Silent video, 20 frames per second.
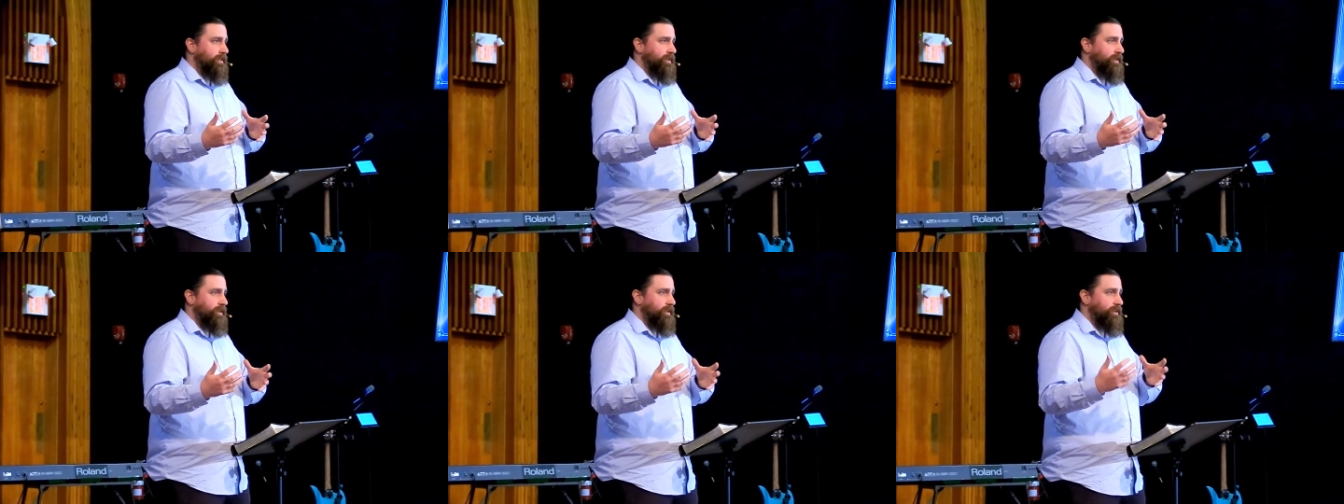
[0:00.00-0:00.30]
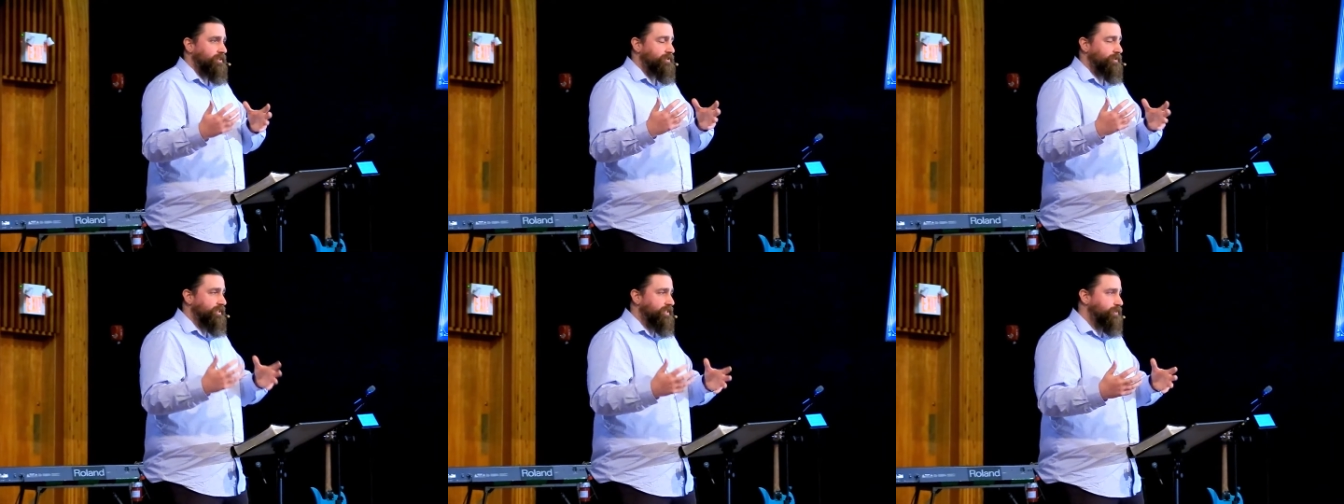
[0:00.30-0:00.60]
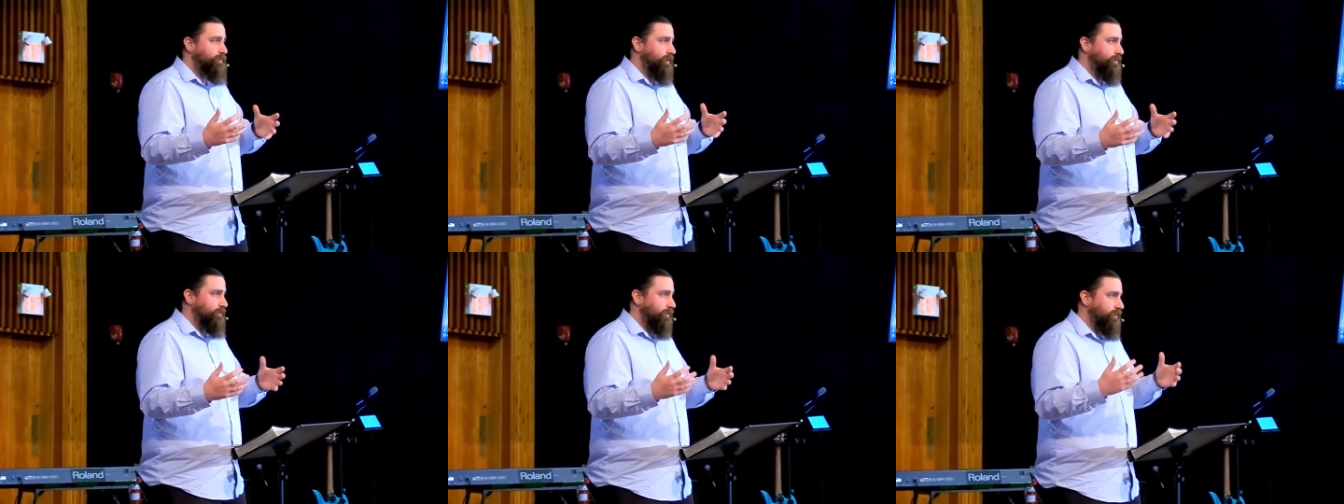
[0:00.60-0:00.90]
So this
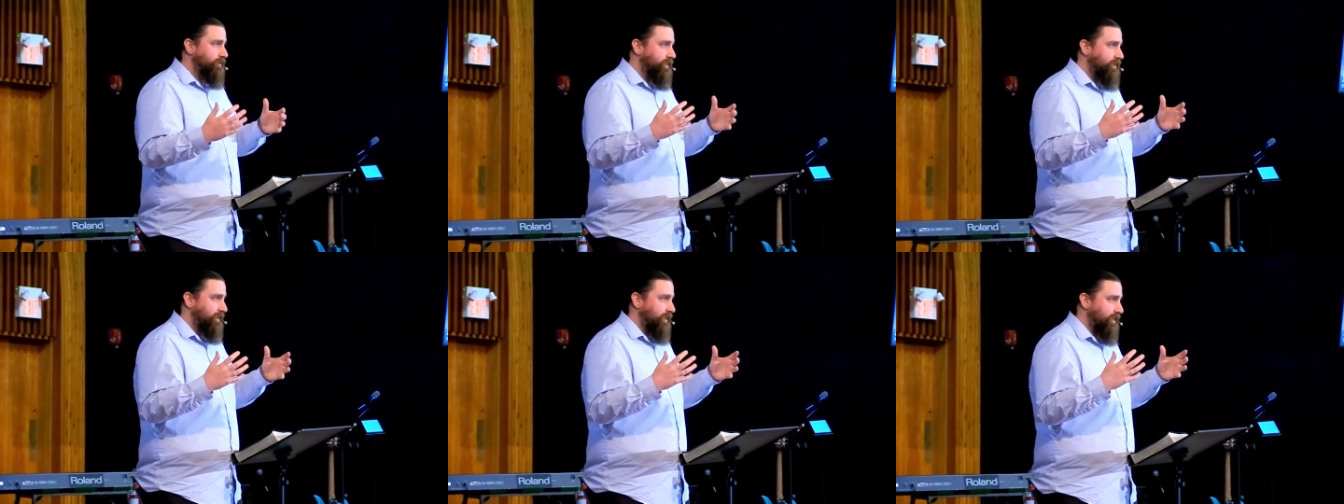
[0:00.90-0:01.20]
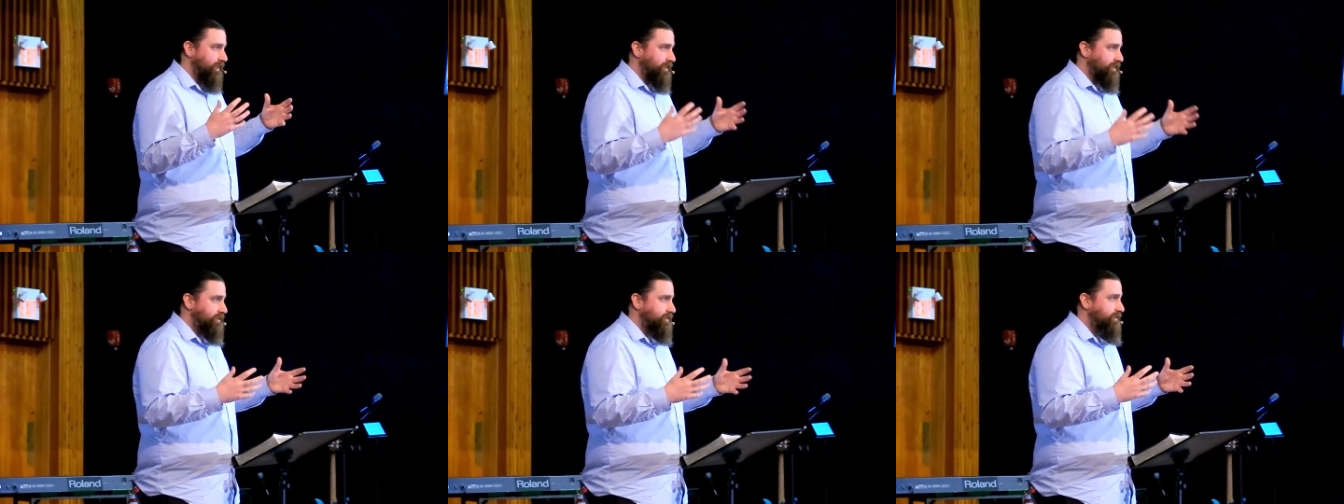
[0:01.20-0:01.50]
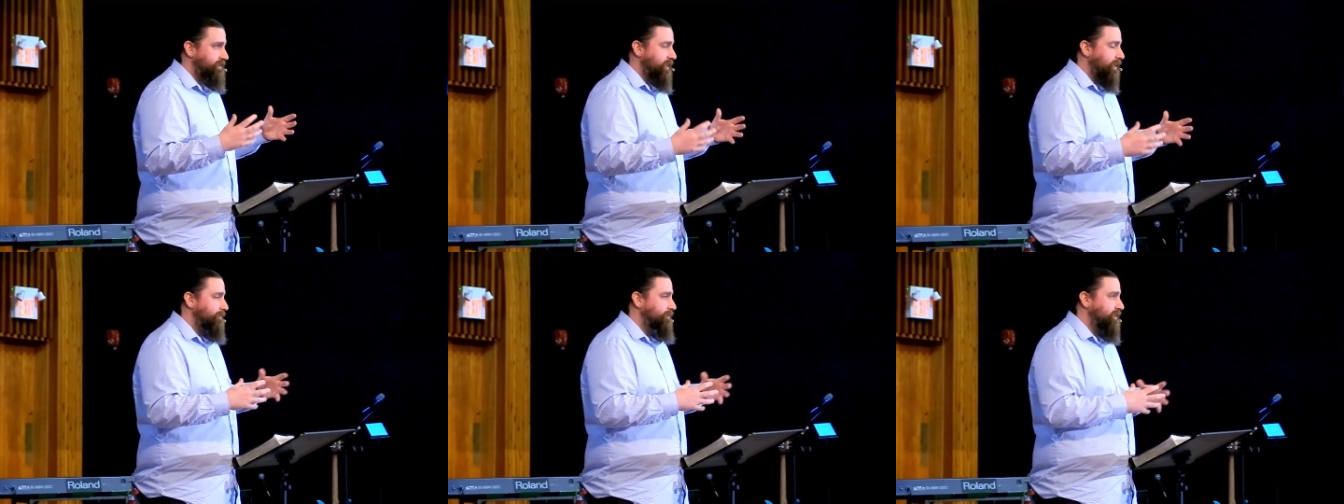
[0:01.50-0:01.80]
week, we're looking at this
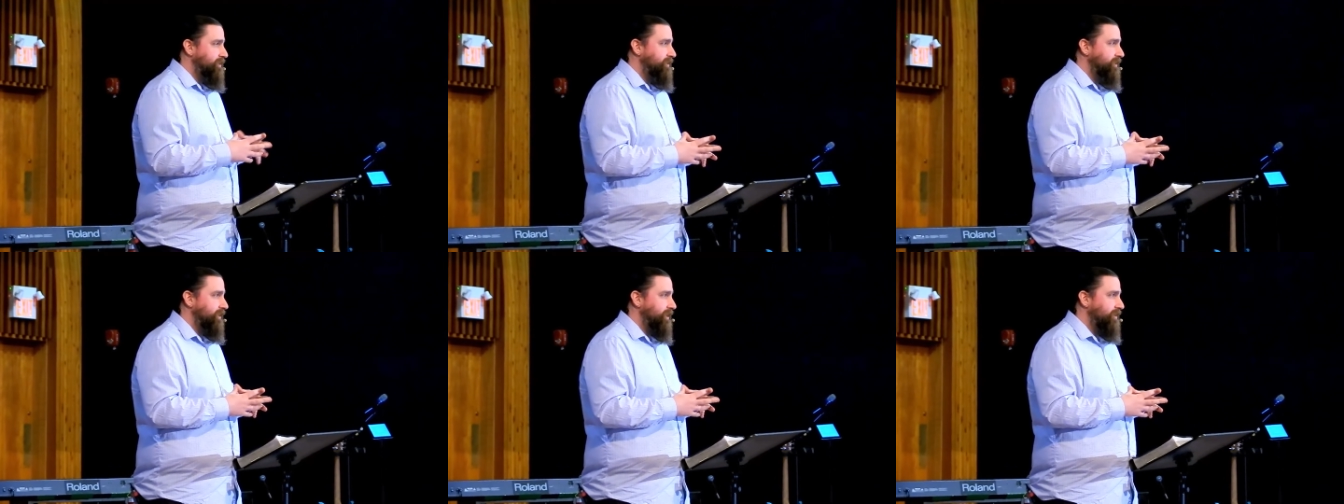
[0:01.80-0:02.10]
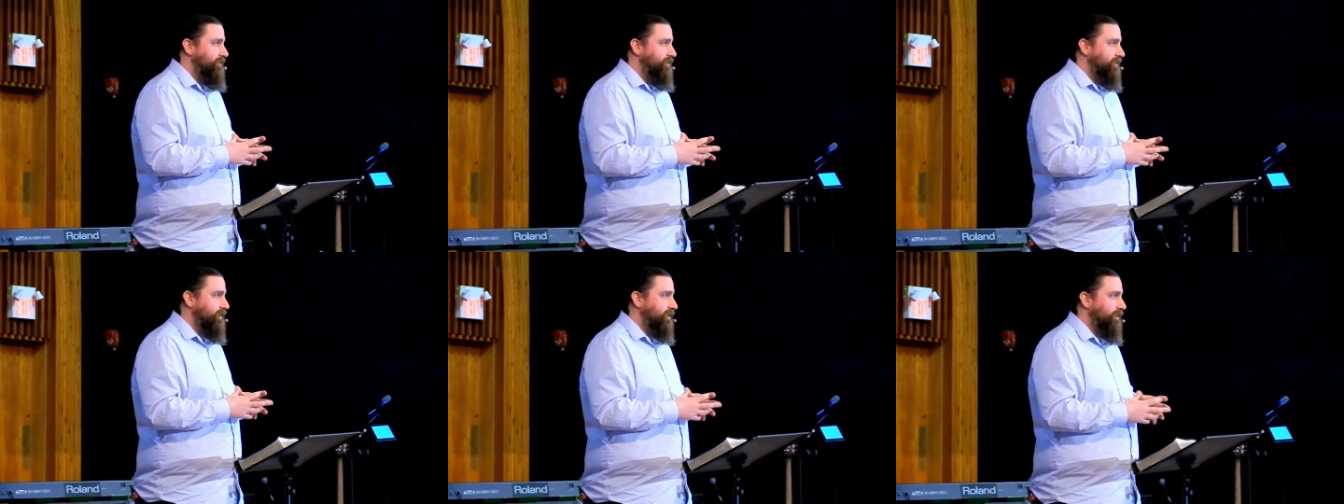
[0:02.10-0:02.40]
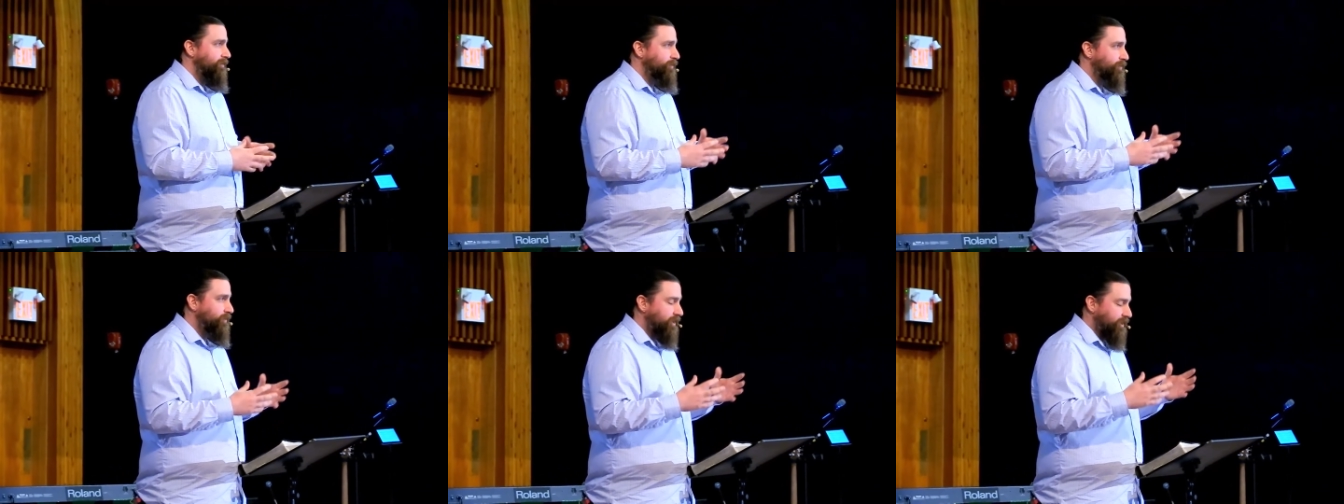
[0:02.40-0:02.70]
statement together, and
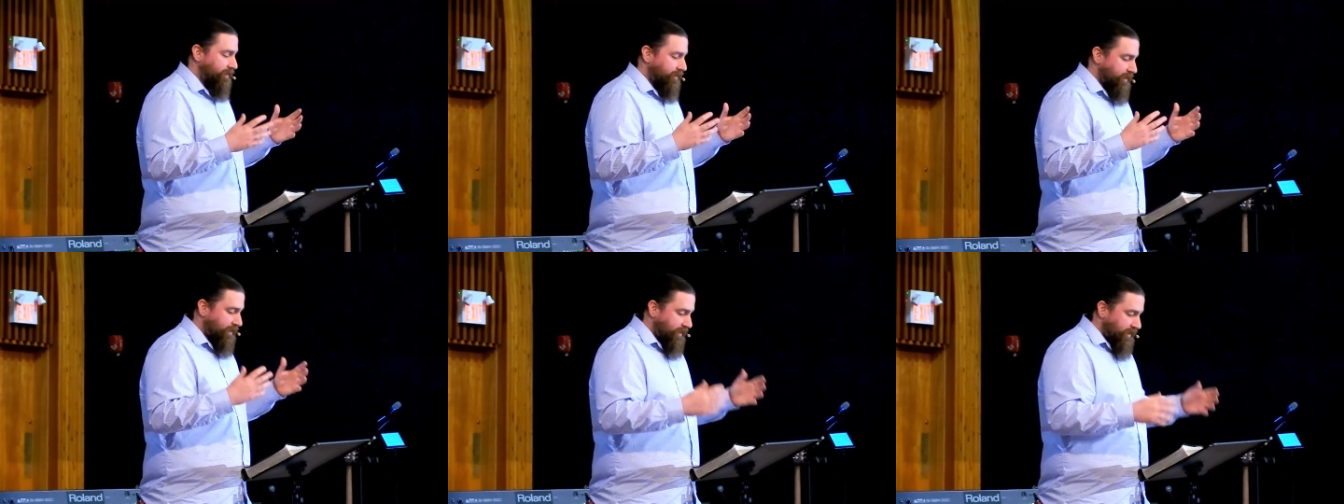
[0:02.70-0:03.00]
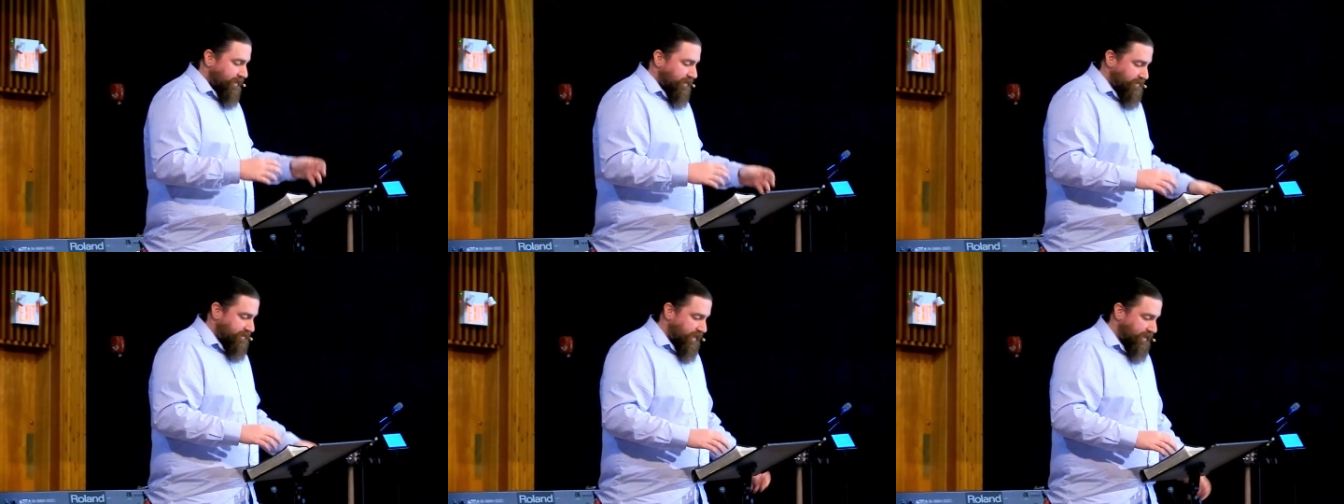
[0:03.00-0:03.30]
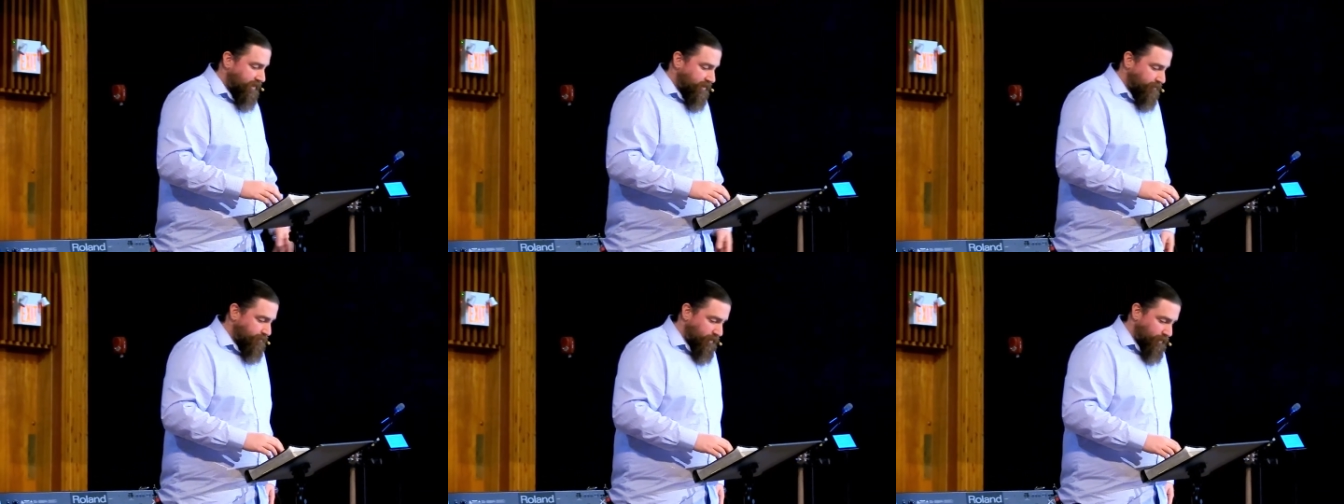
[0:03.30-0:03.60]
I'm going to
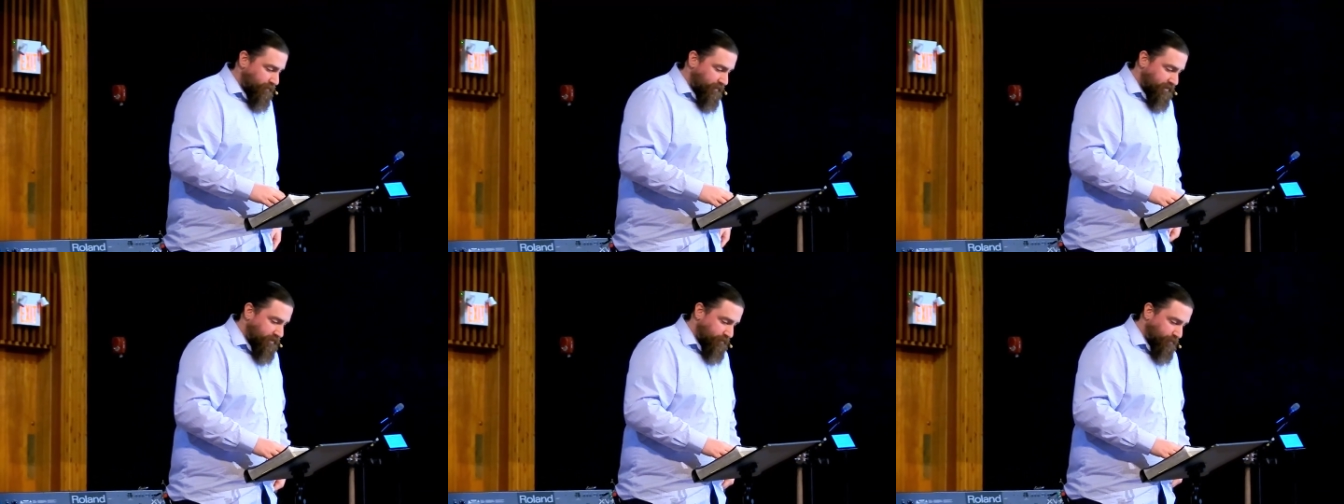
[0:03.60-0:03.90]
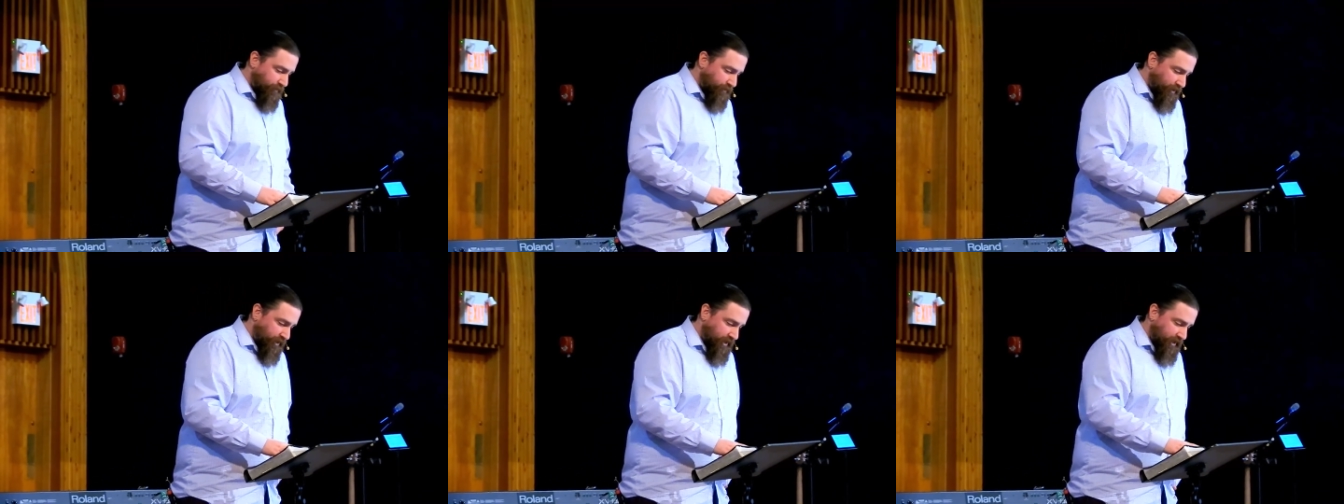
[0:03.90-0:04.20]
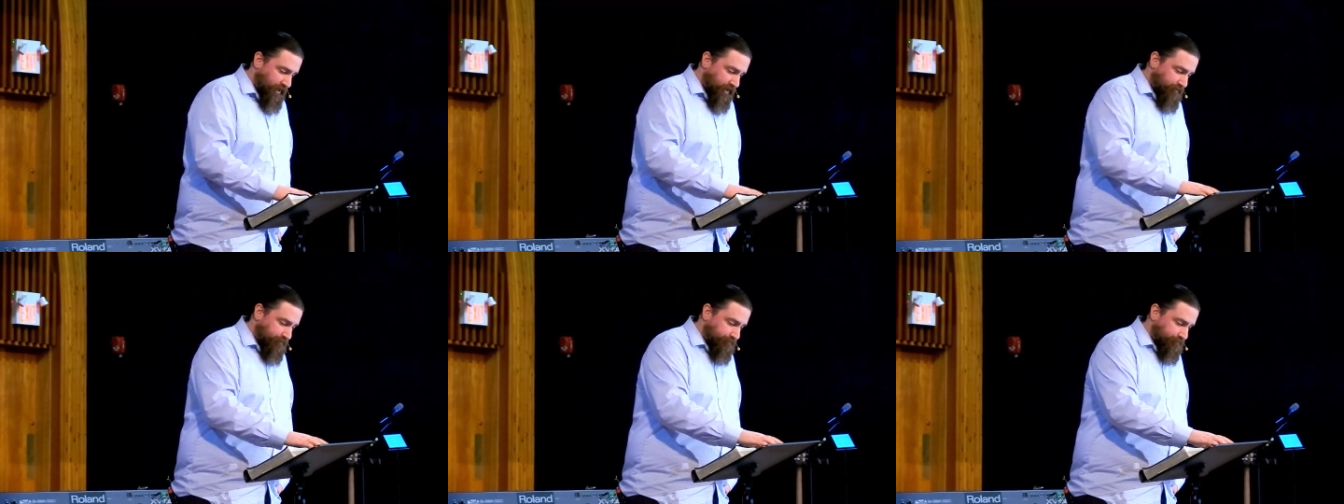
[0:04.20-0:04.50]
take a moment to
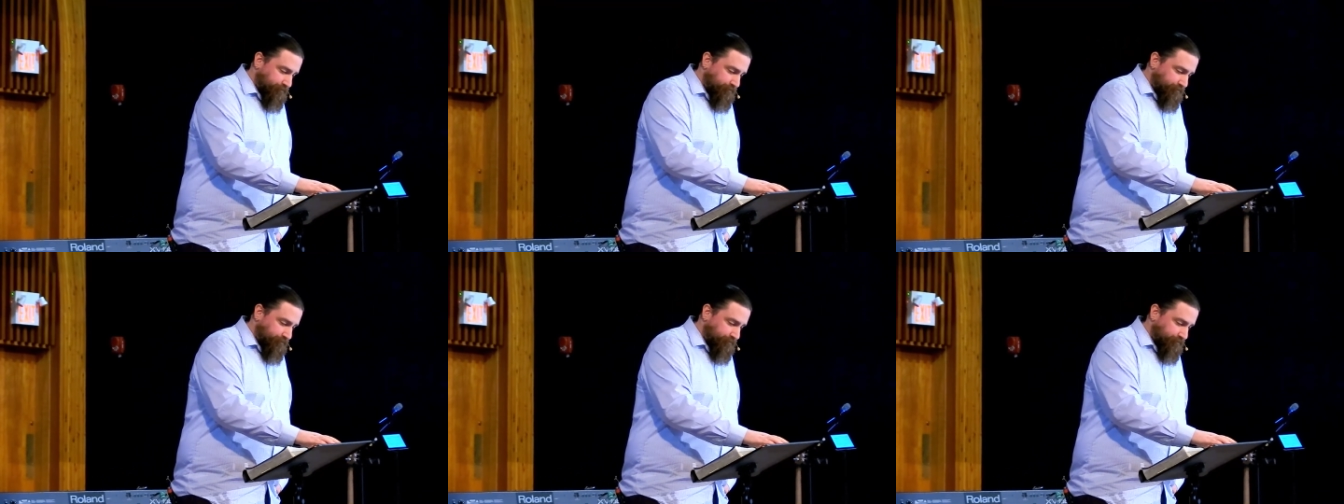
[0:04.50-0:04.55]
pray